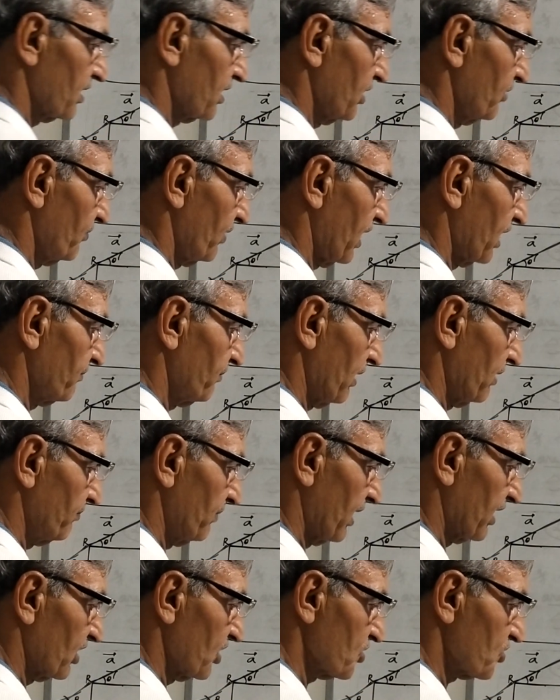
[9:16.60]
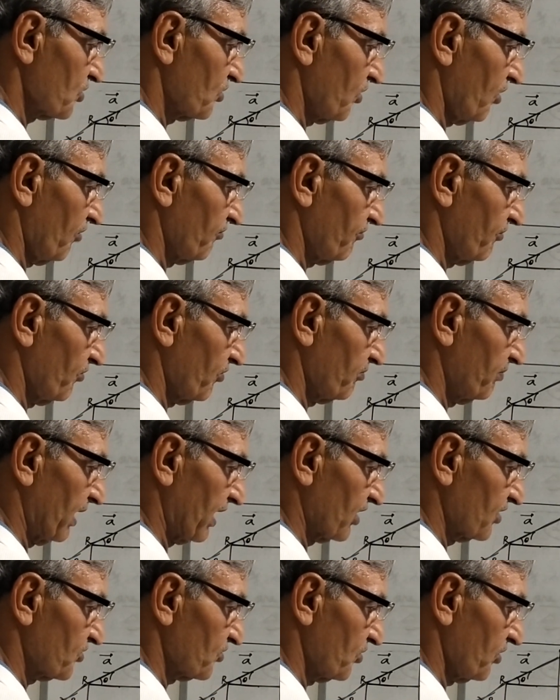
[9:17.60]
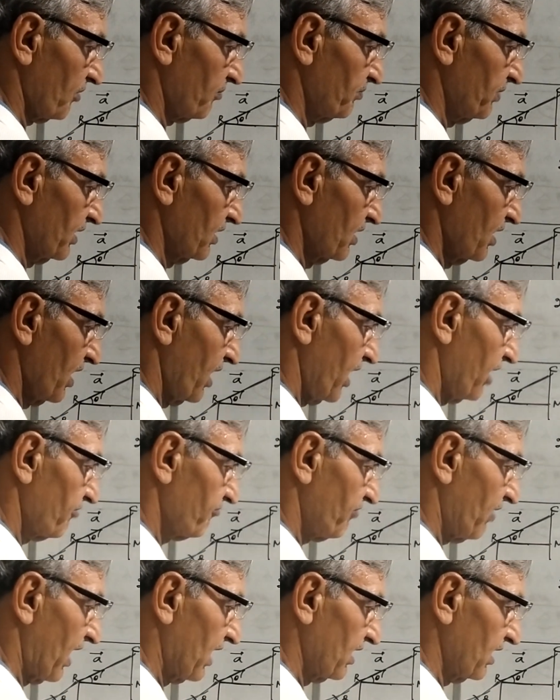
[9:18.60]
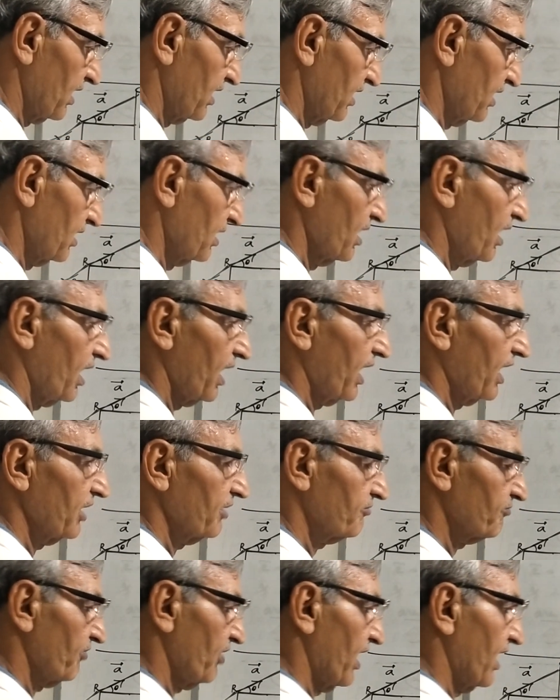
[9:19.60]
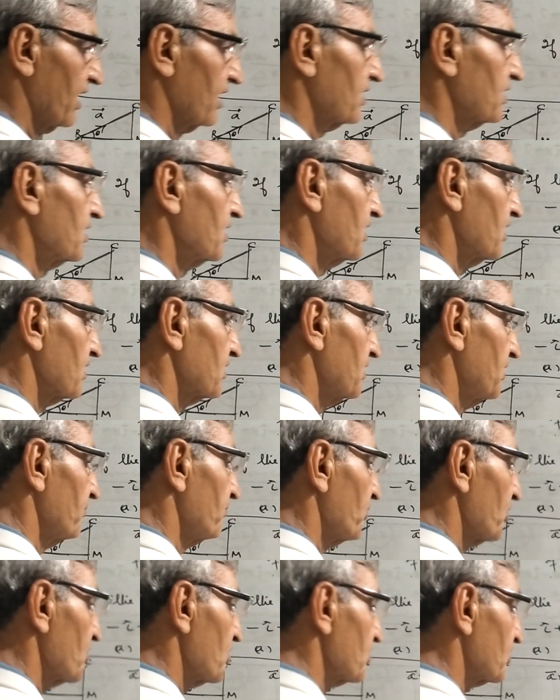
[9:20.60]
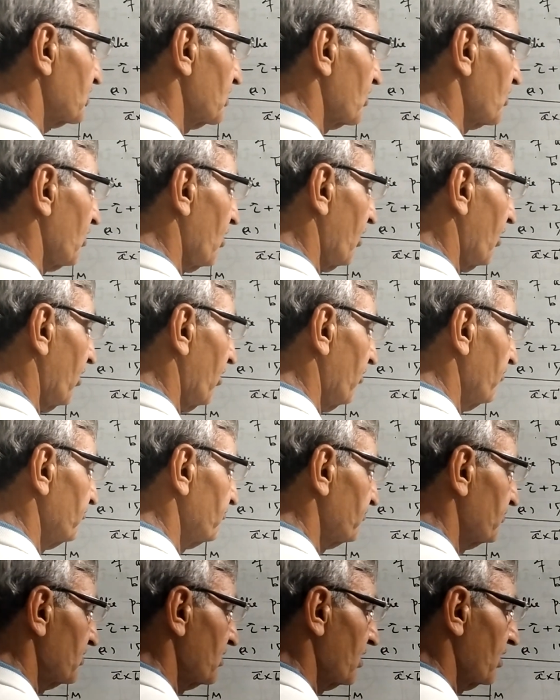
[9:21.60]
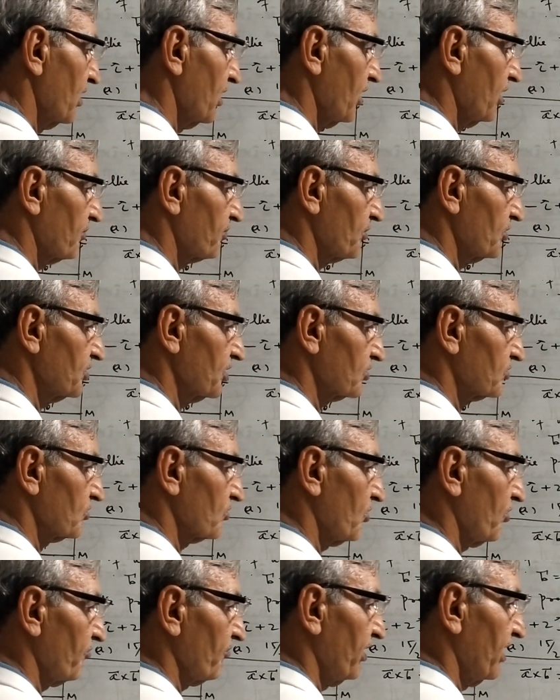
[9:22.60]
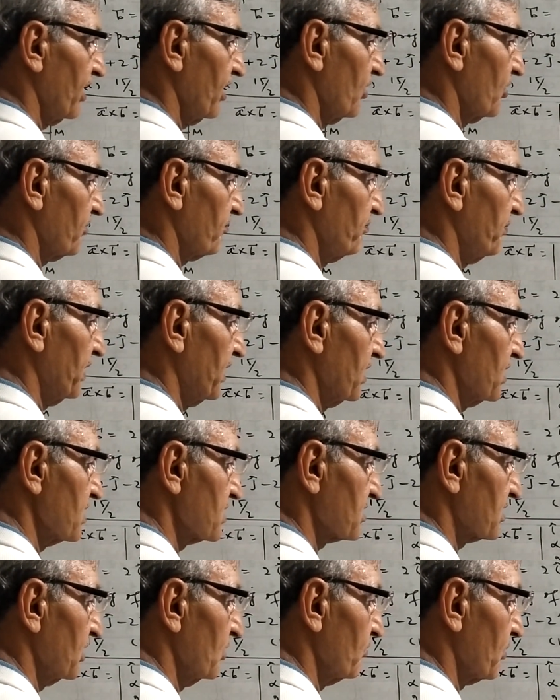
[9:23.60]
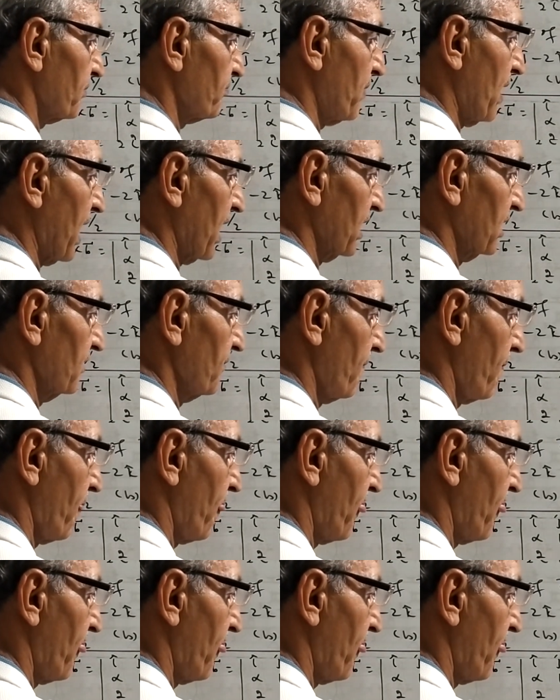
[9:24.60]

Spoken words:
divided by magnitude of B. And finally, I find the projection of A on B is given by